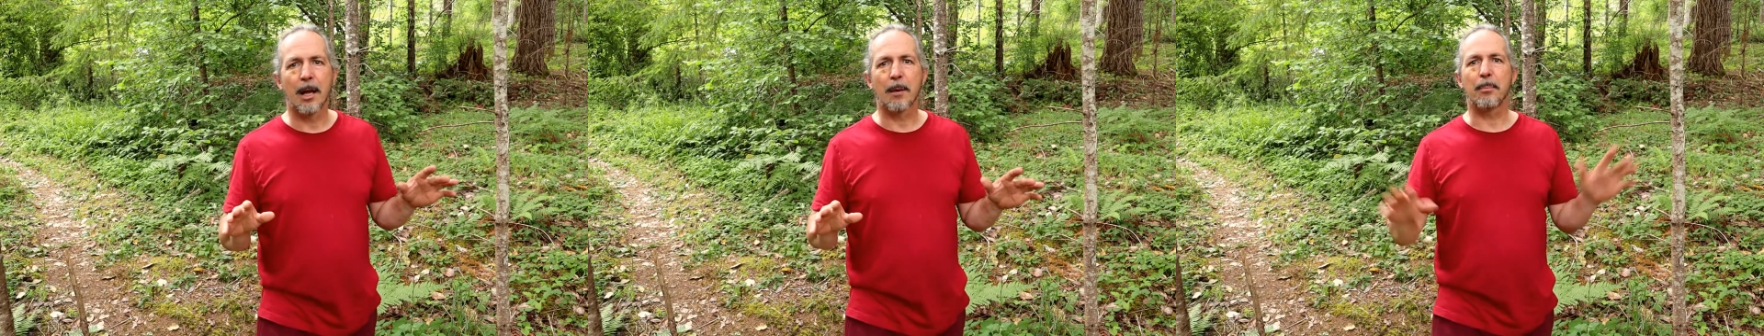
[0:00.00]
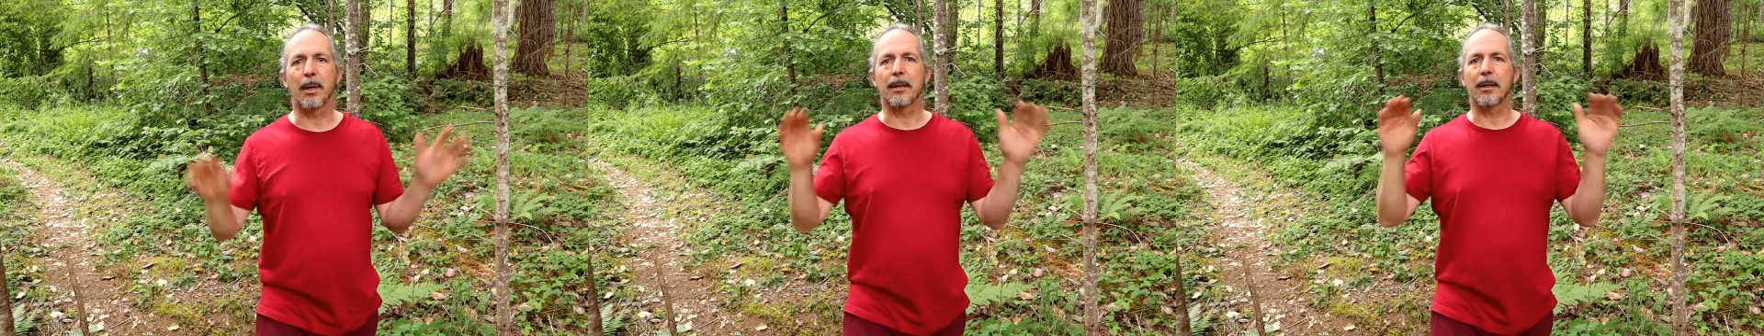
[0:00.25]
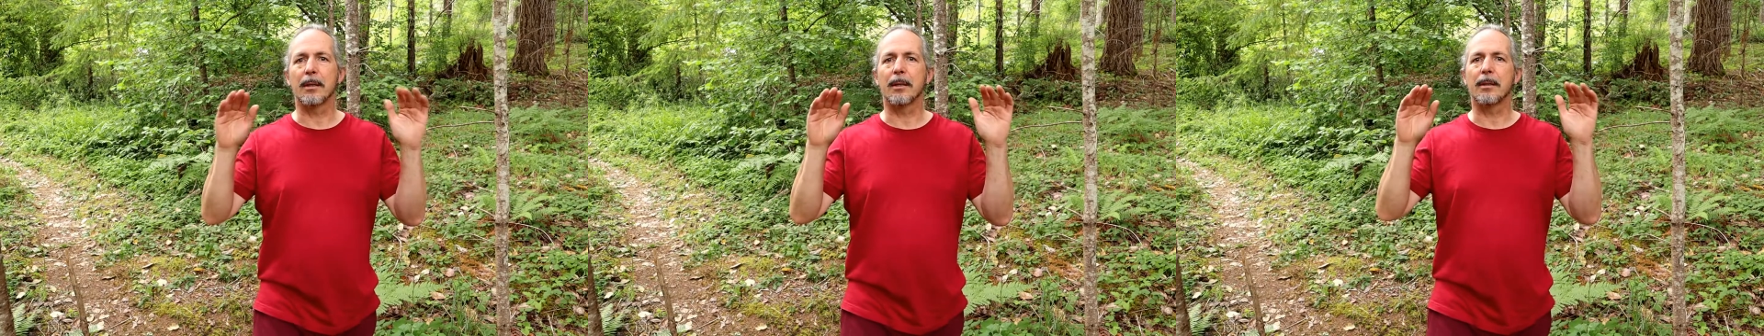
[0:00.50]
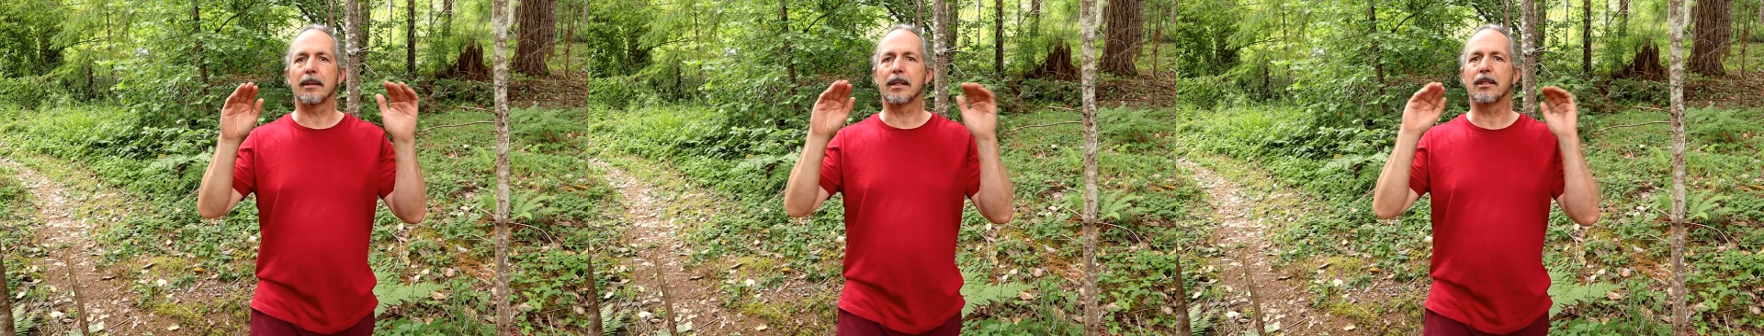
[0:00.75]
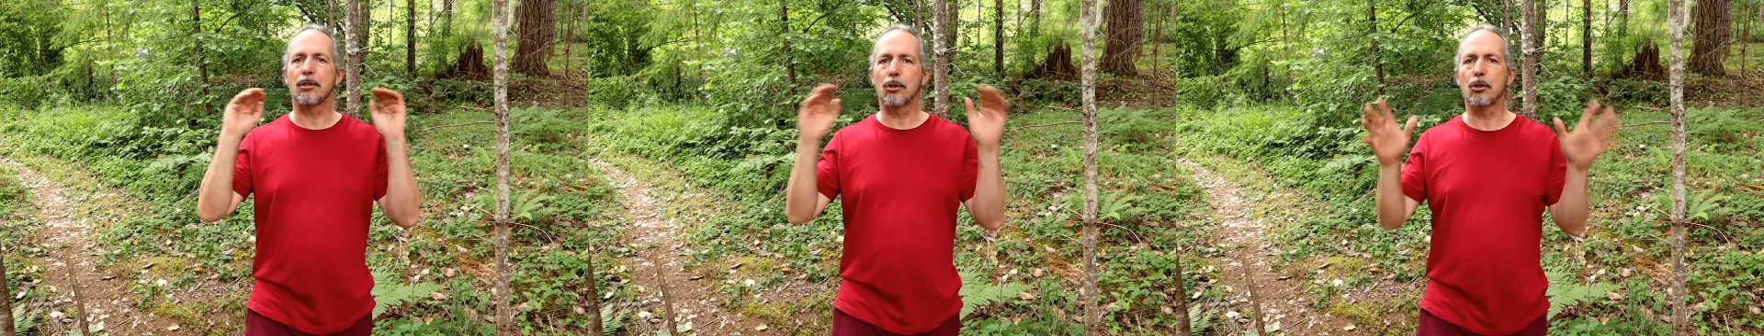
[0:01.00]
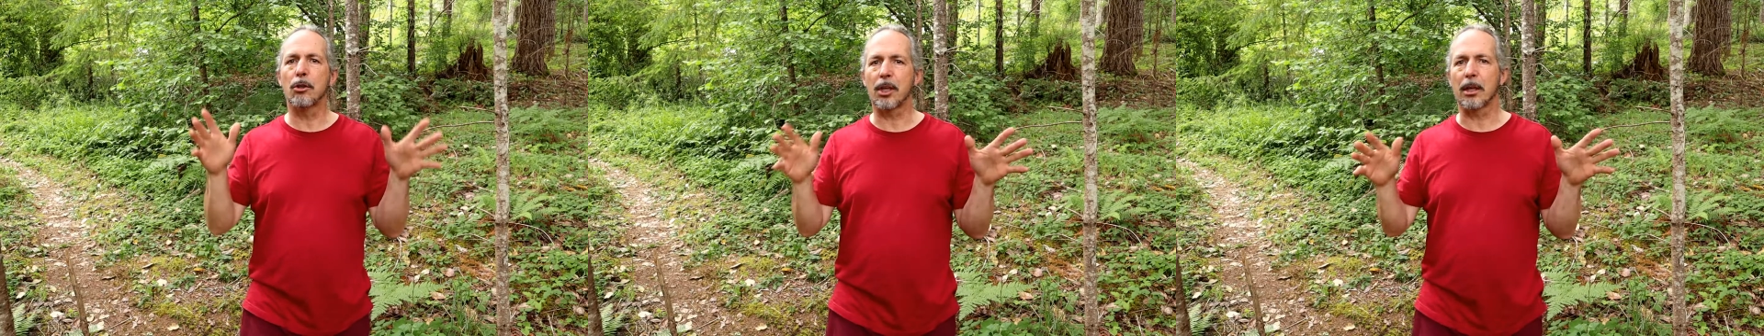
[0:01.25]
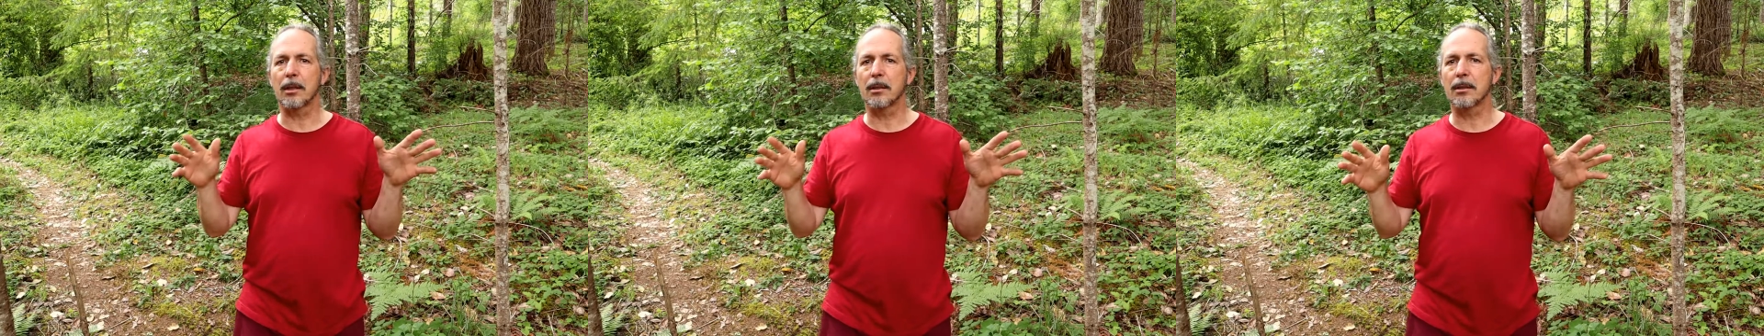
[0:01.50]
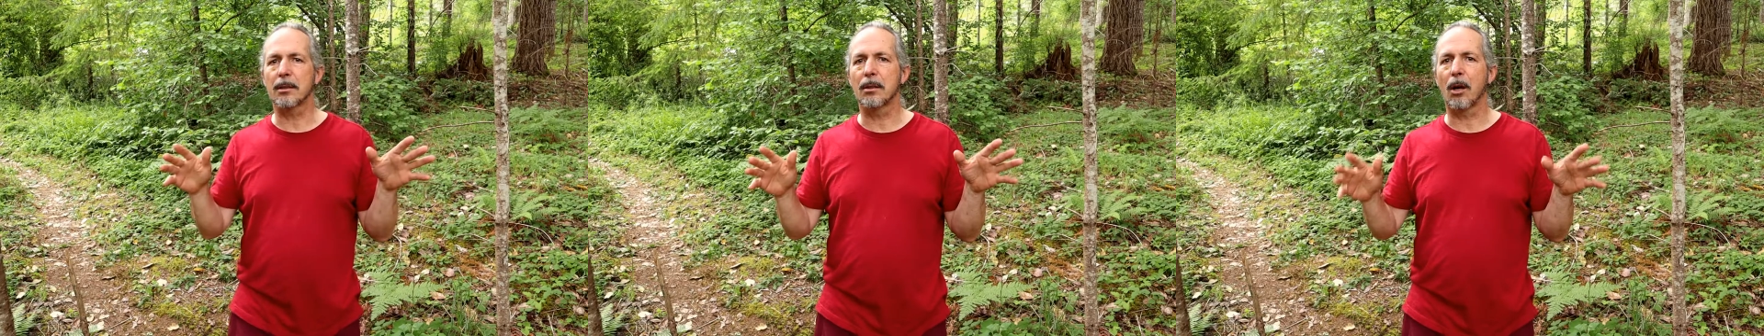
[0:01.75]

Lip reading: but these 2 things